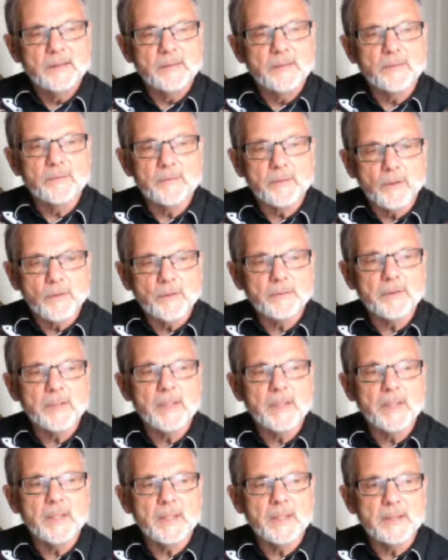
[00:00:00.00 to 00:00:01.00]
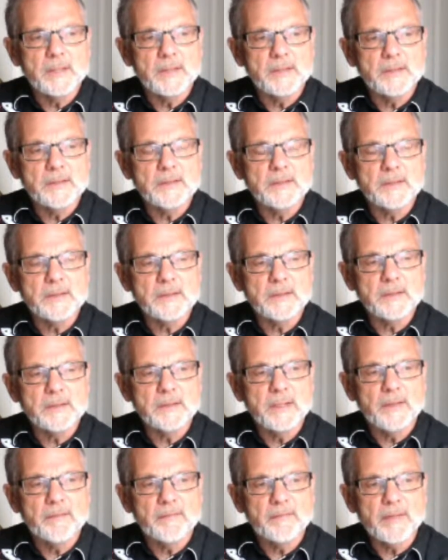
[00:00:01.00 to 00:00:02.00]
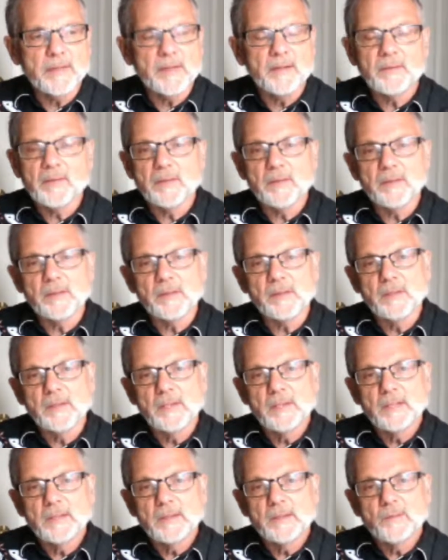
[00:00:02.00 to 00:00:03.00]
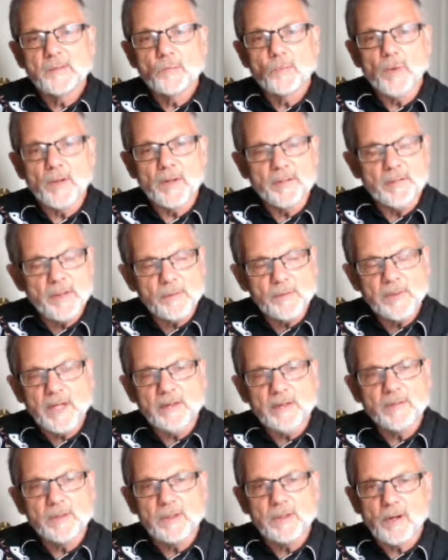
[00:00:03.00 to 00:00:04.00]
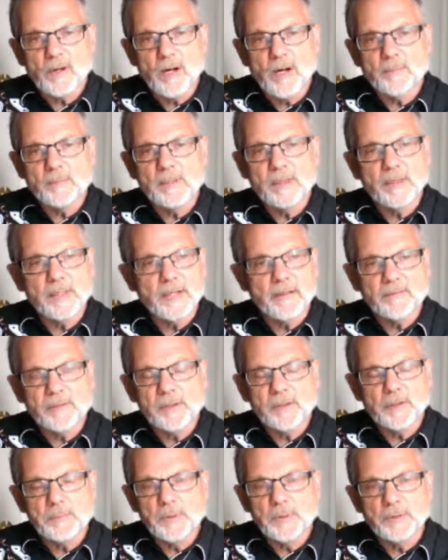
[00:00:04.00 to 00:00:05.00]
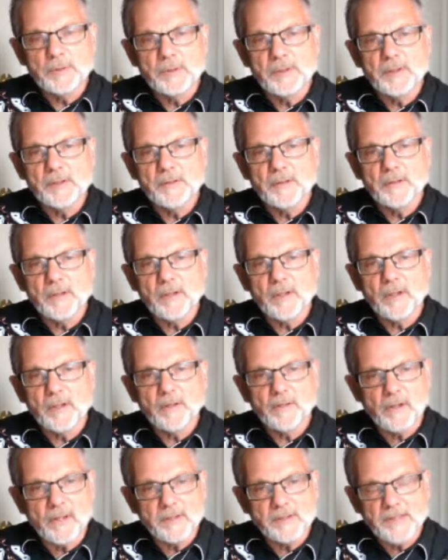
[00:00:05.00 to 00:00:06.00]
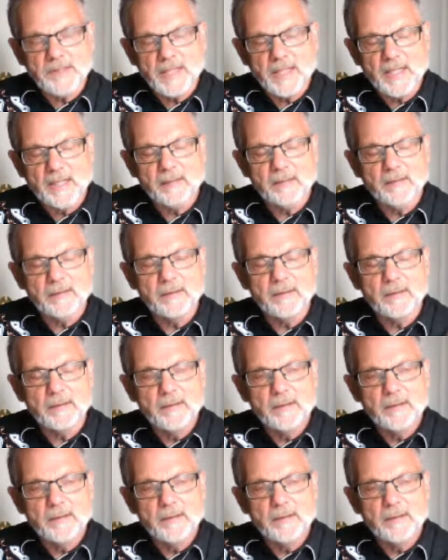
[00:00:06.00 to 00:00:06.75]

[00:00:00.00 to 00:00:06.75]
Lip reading: the Rotary is, I think, the one thing we have in common in every community across Canada.